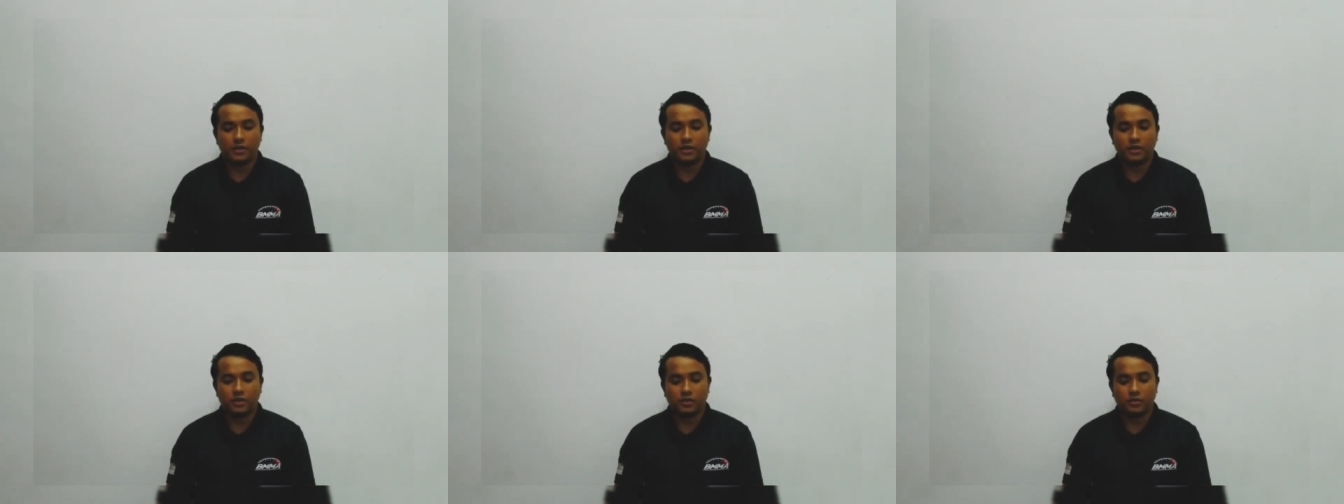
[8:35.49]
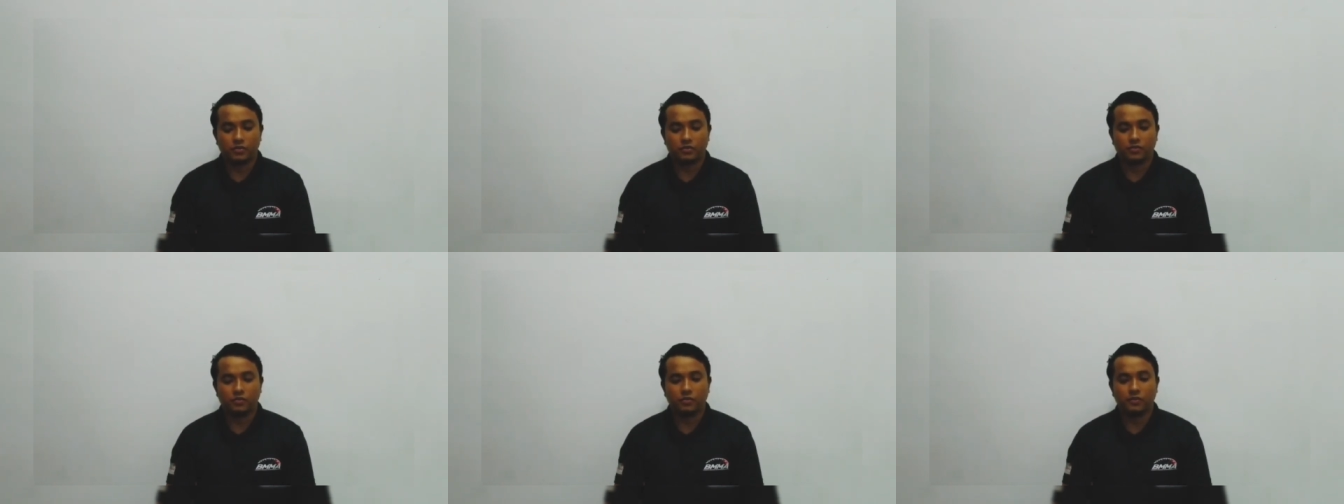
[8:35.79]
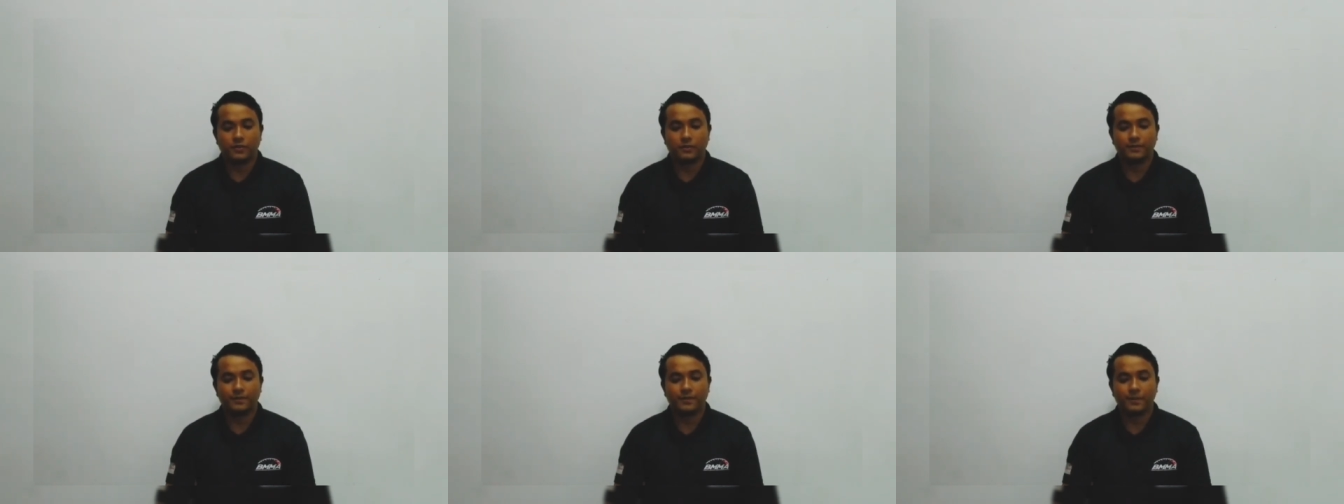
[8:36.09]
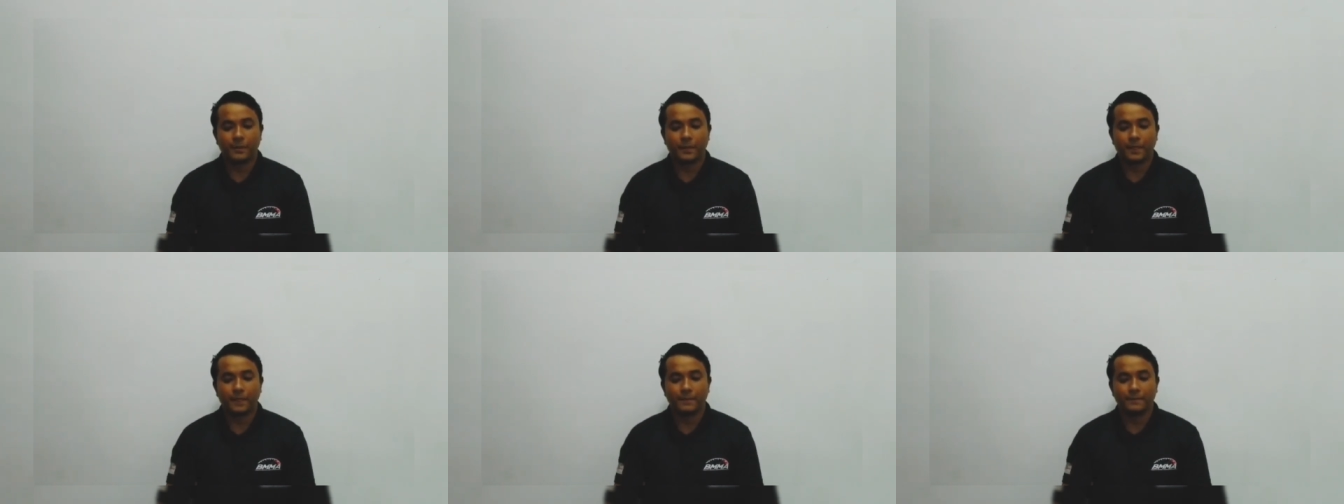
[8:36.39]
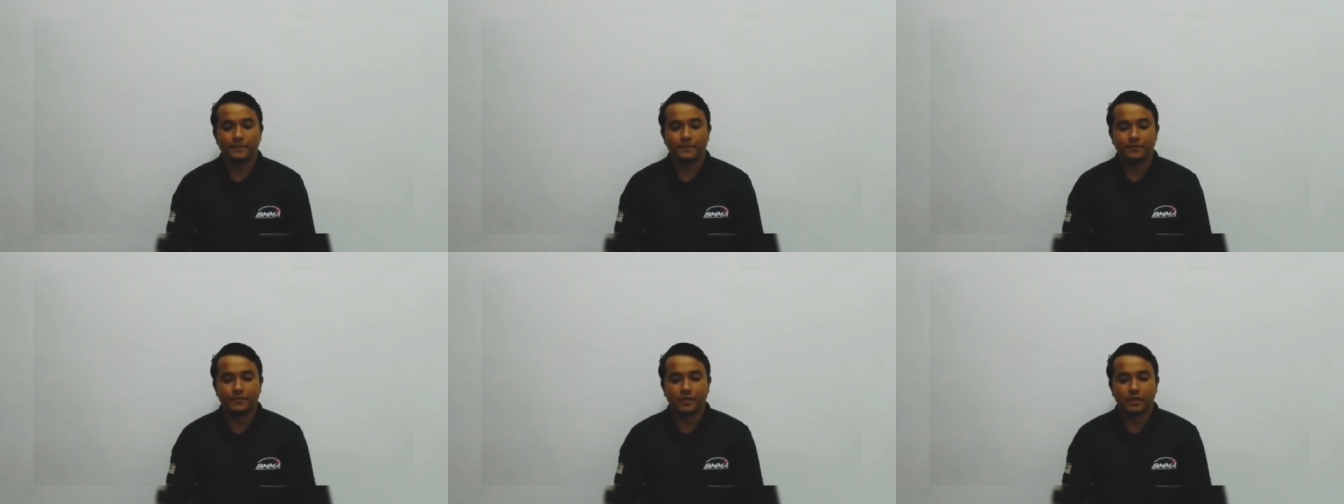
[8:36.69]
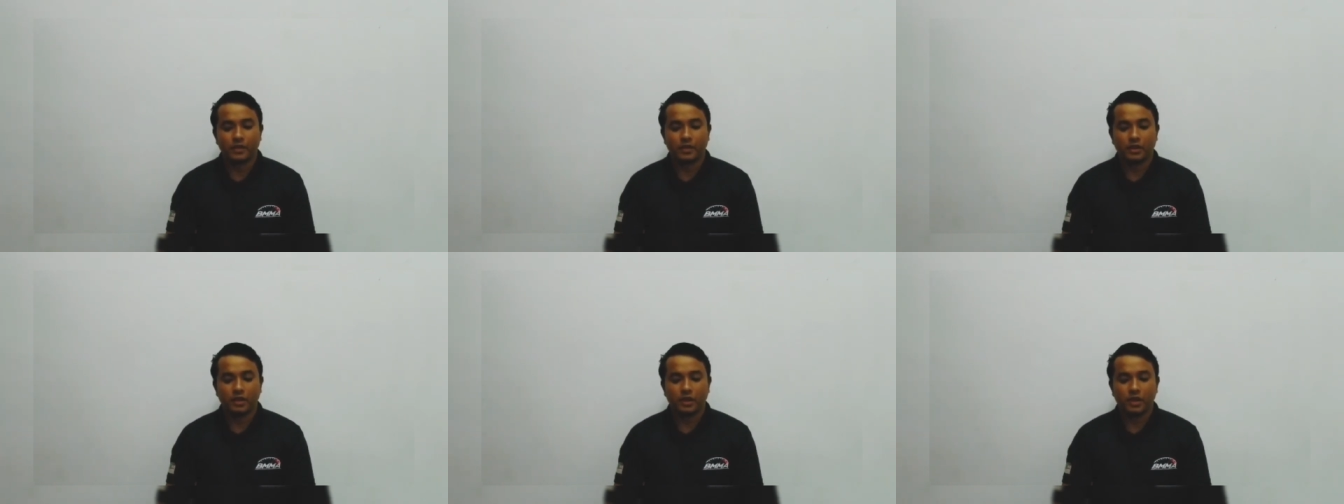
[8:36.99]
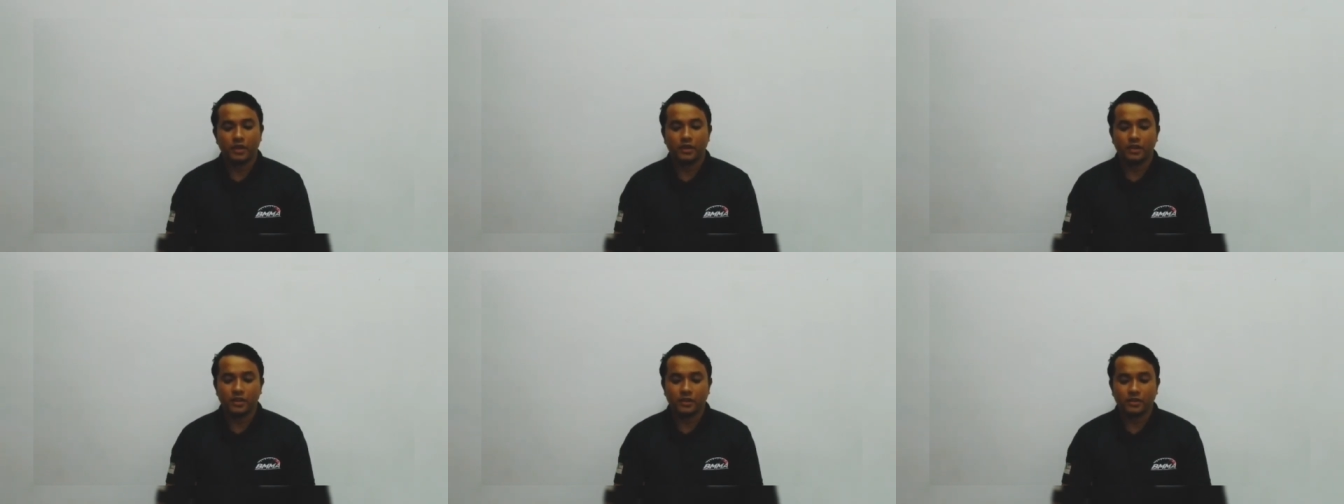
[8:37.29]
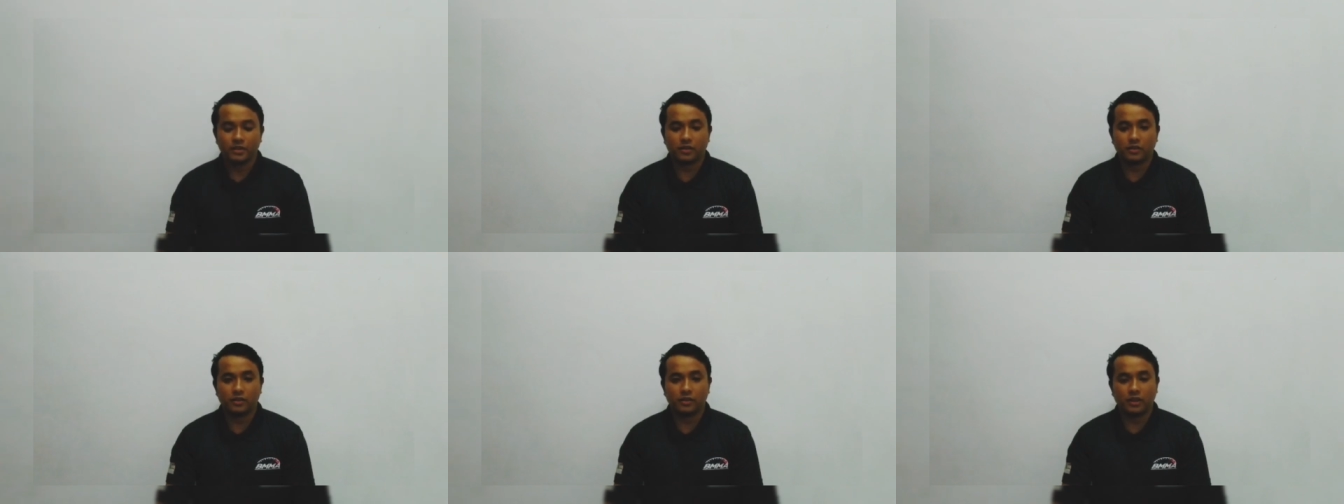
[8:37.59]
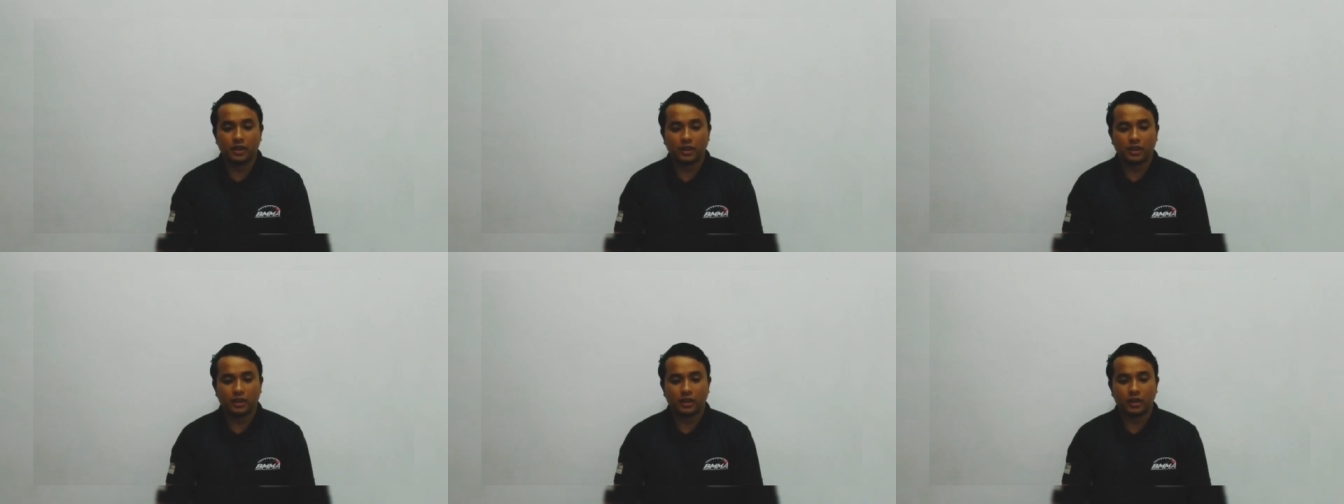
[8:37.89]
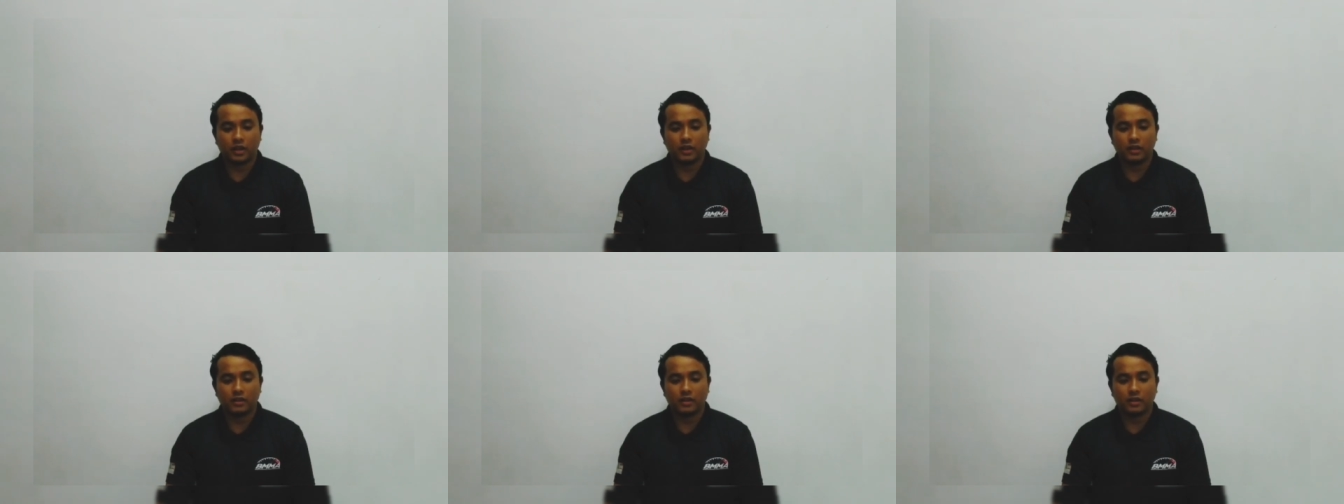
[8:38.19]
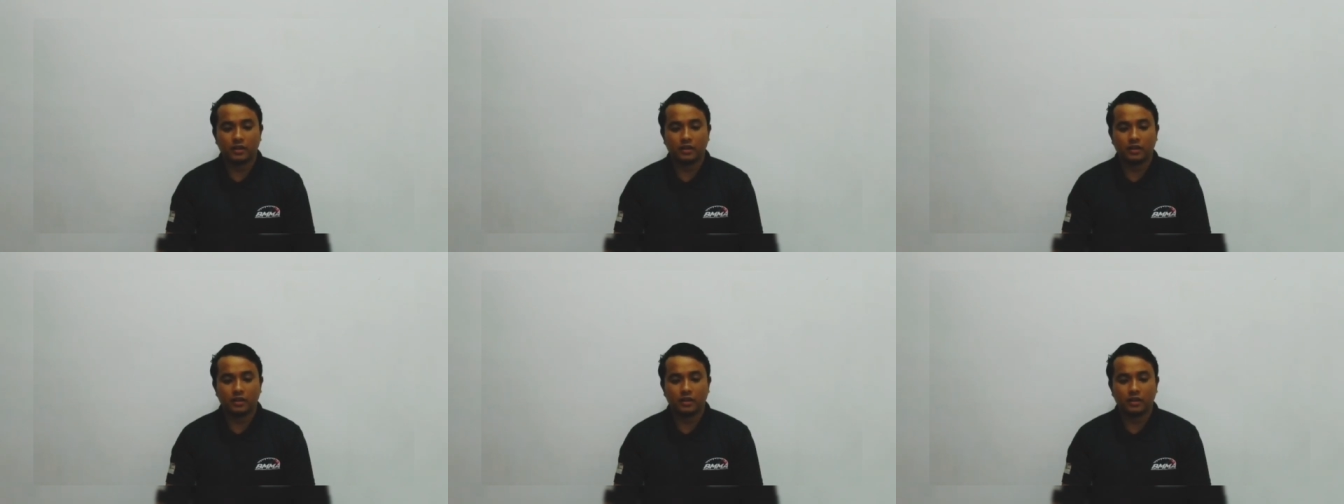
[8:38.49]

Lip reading: issue. In this context, an